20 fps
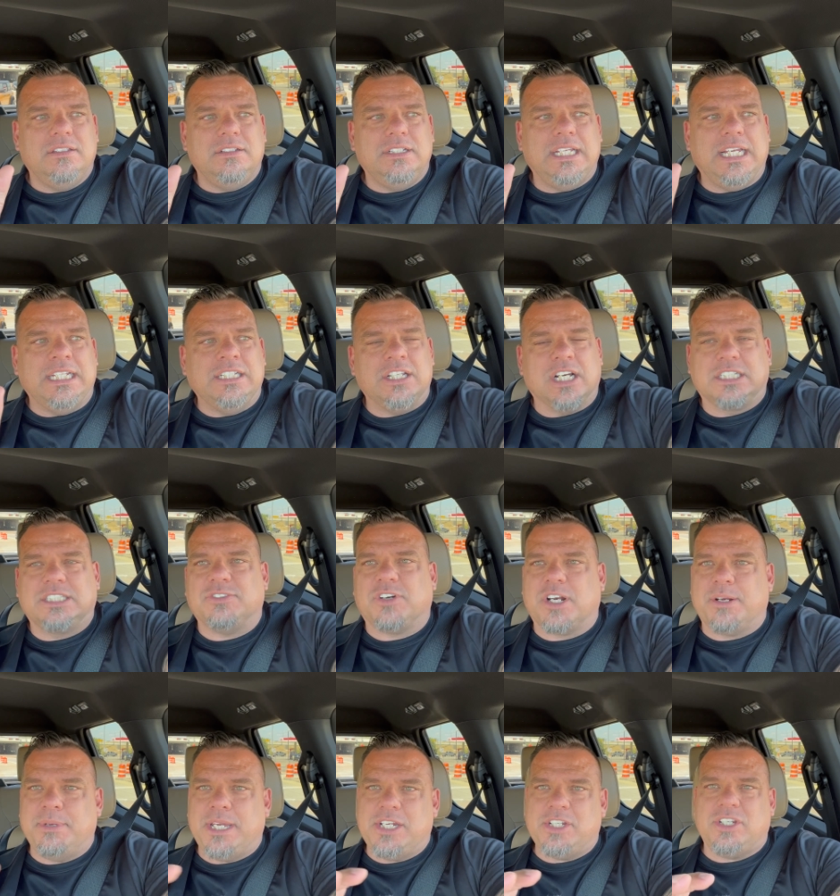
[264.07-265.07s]
inductive
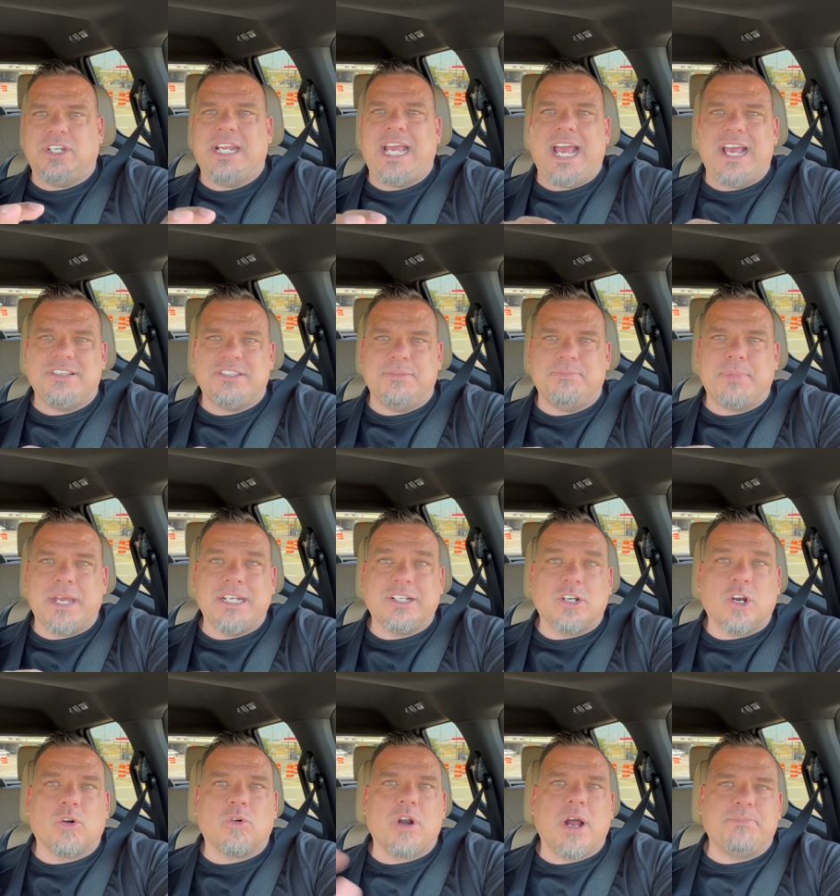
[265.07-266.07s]
automation hasn't been
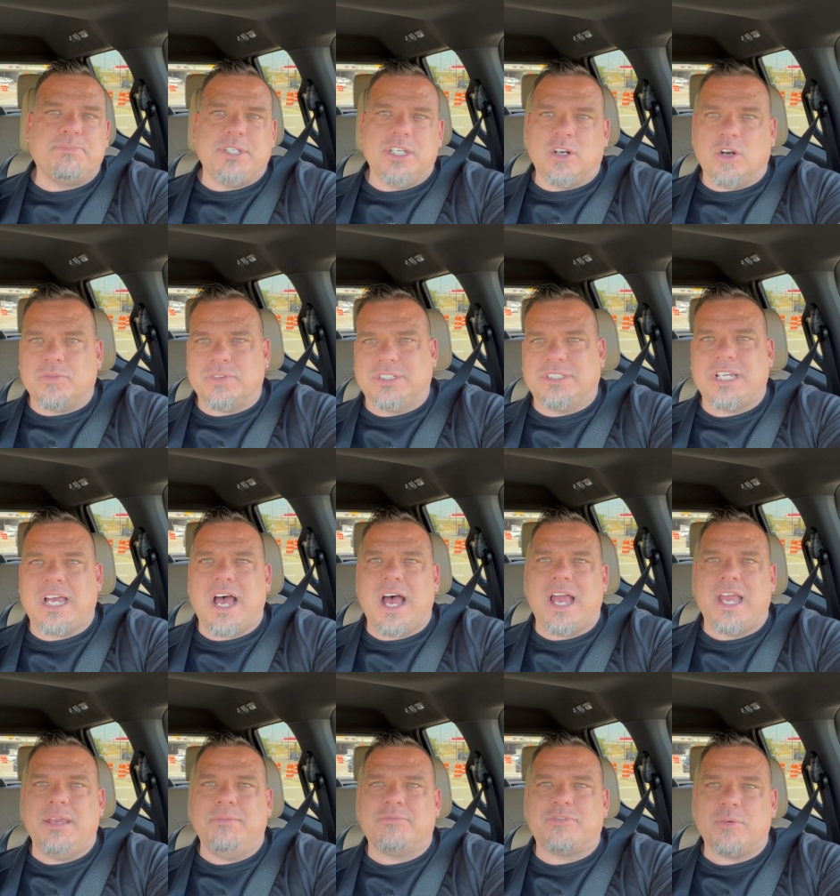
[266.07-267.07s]
corrupted over
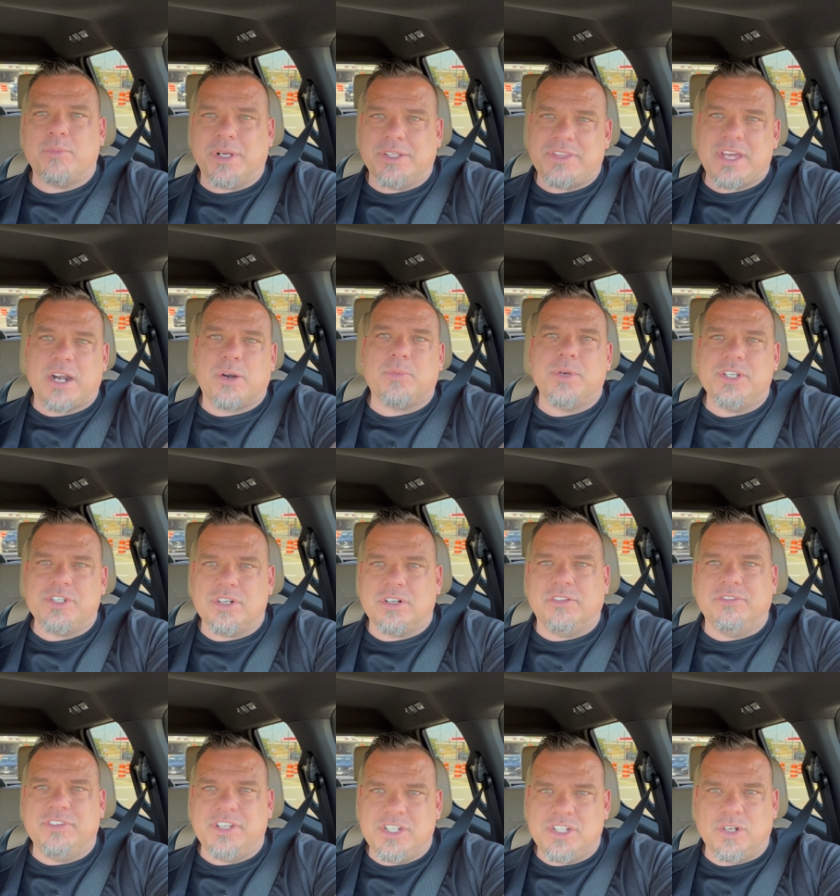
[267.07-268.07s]
time from what that
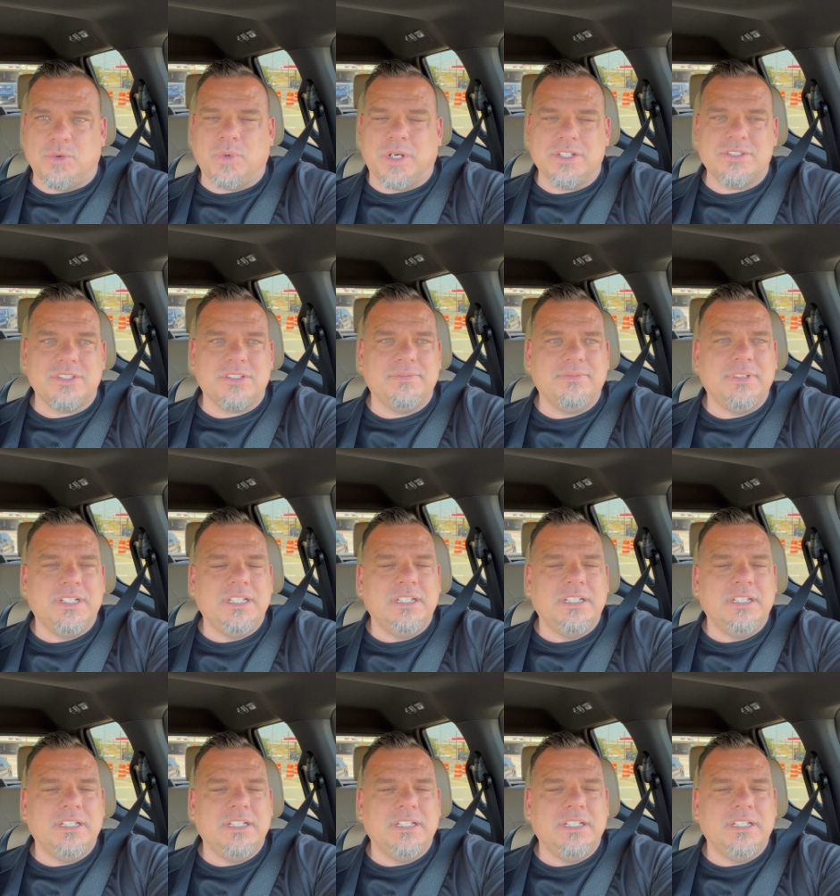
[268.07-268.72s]
original vision was.